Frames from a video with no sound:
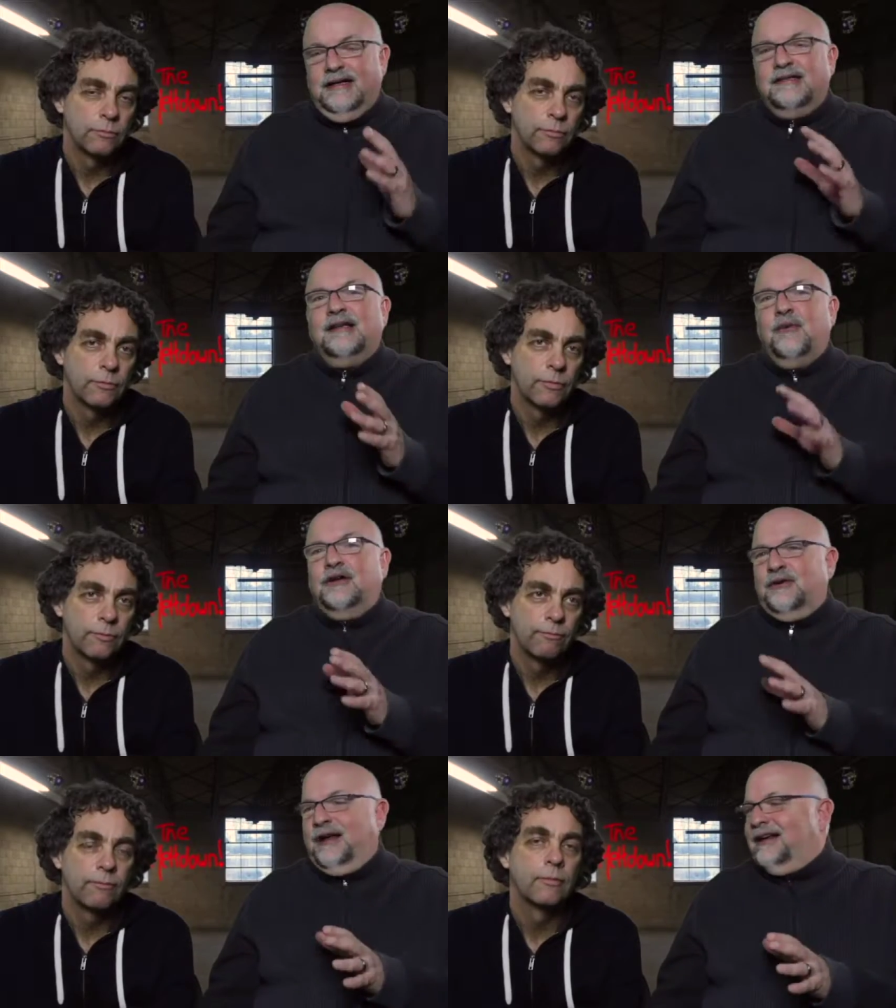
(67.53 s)

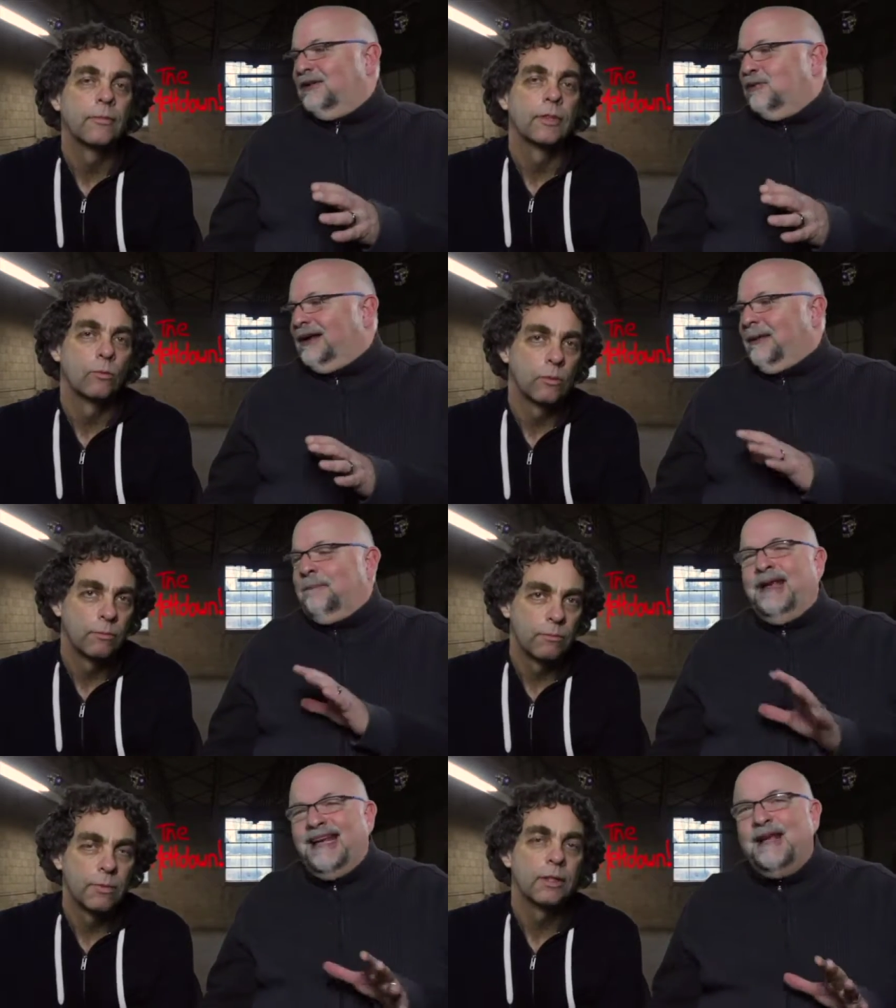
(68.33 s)
Speaker 1: Someone created a
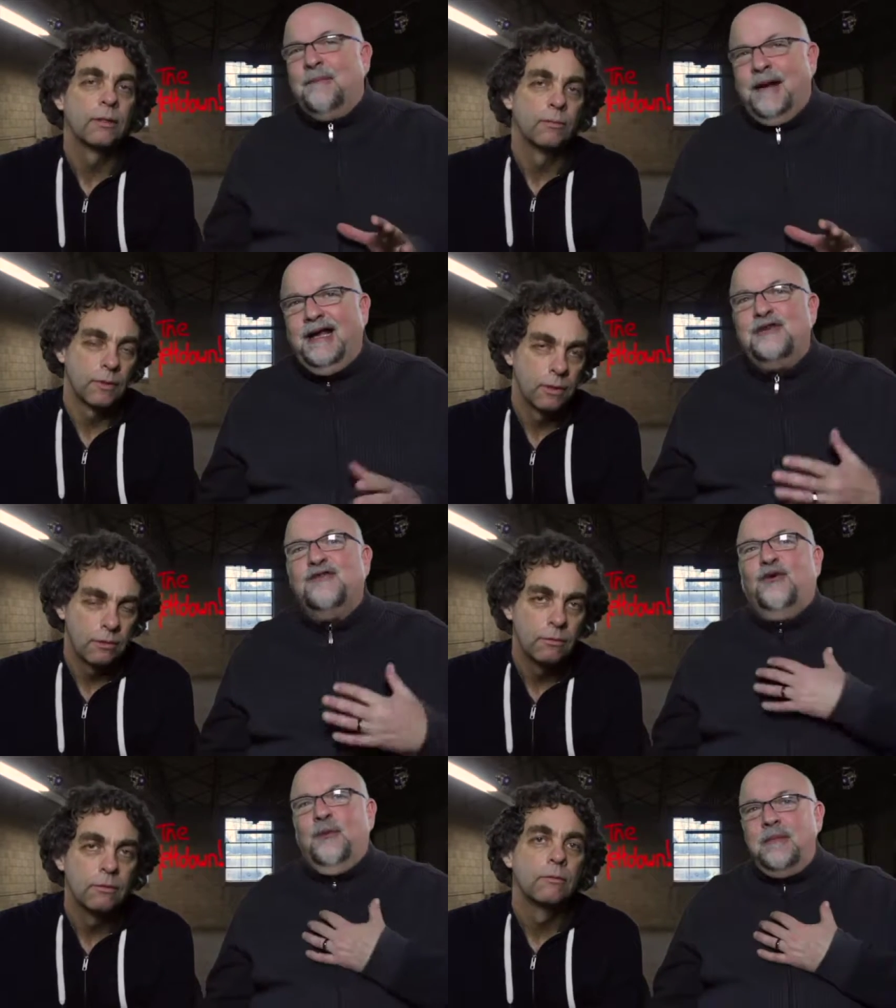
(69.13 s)
Wikipedia page
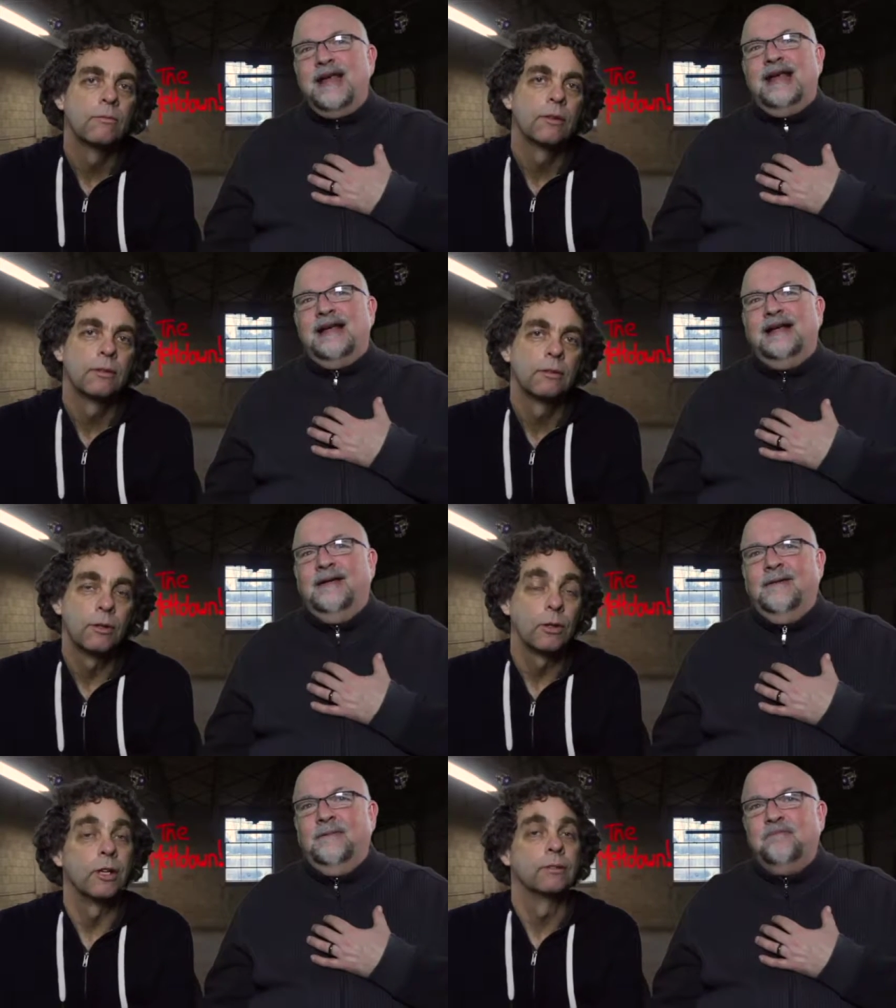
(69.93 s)
for
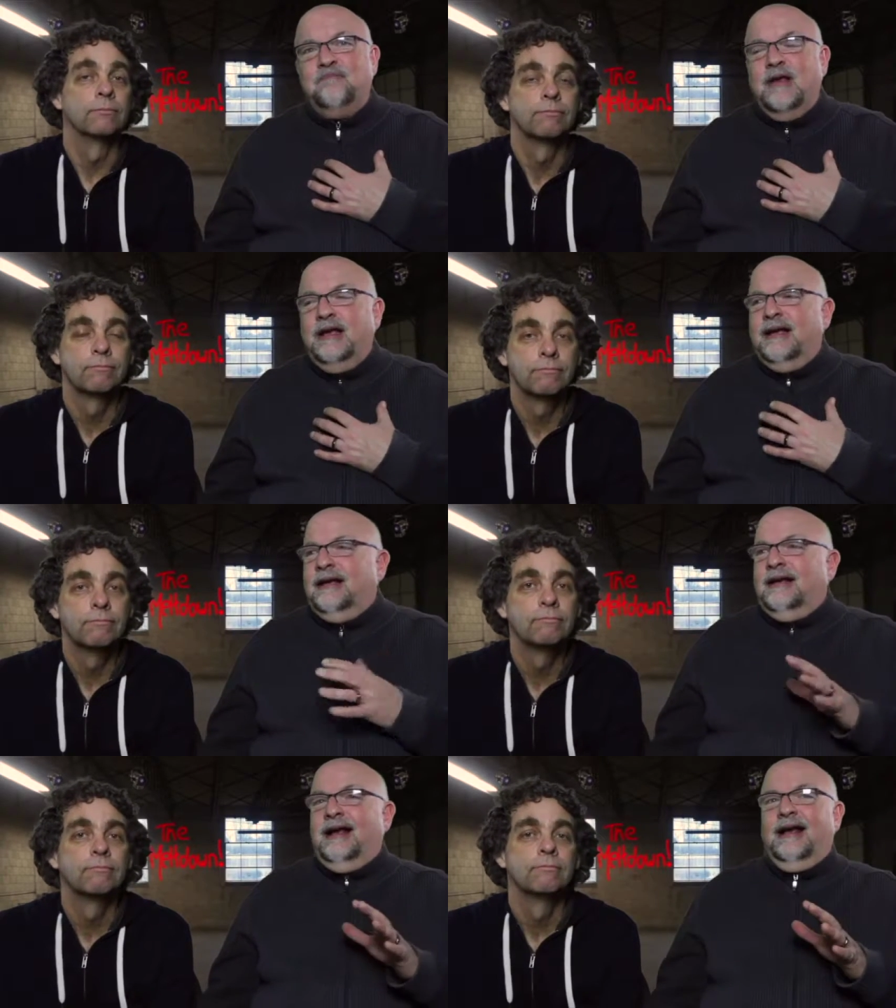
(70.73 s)
me. Oh, yeah.
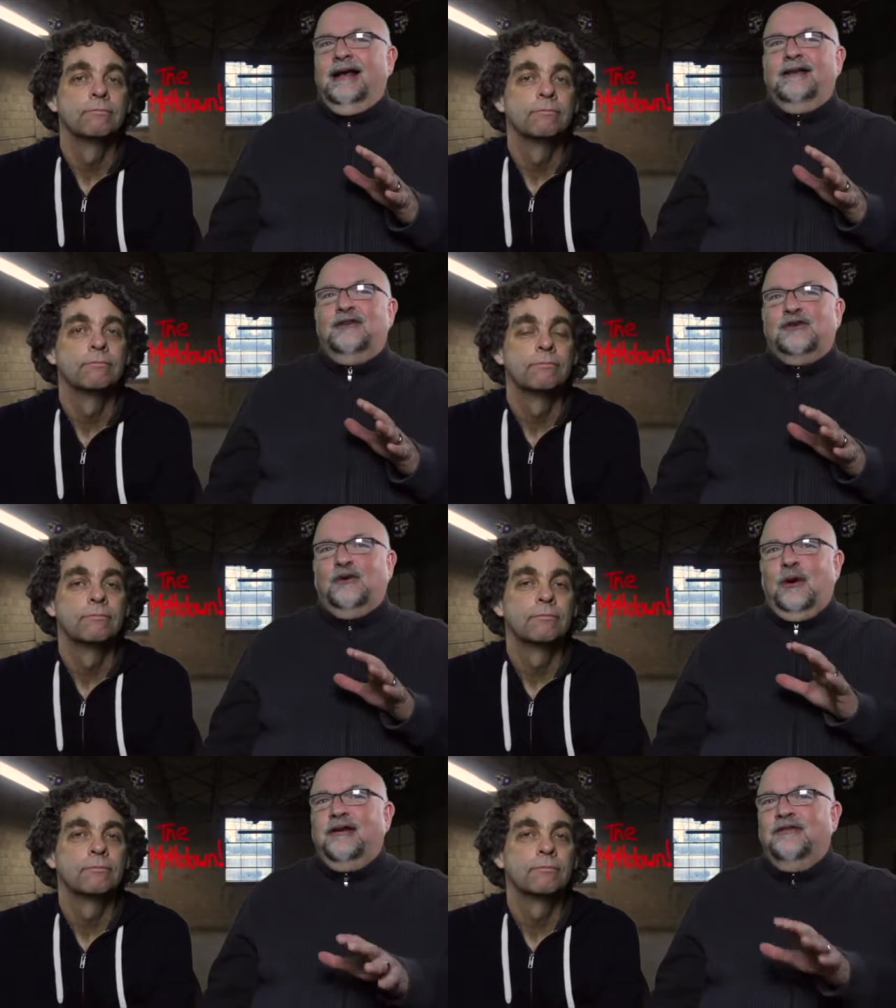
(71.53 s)
And there's
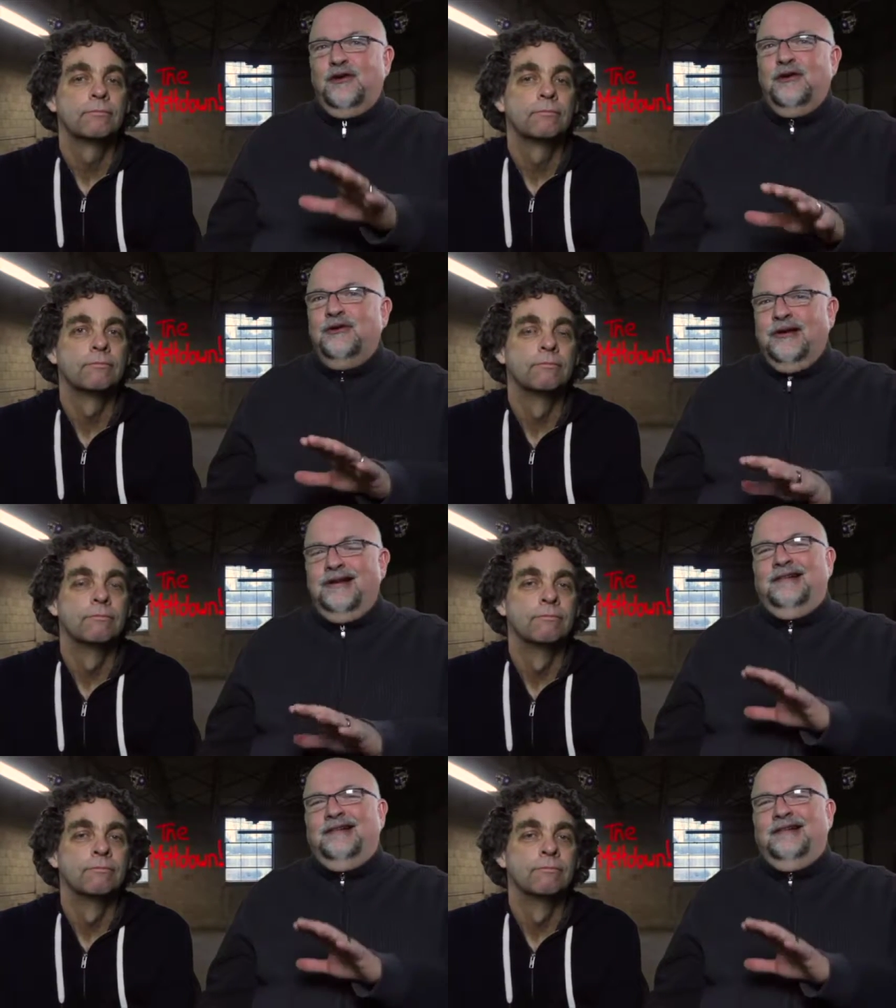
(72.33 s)
quite a few...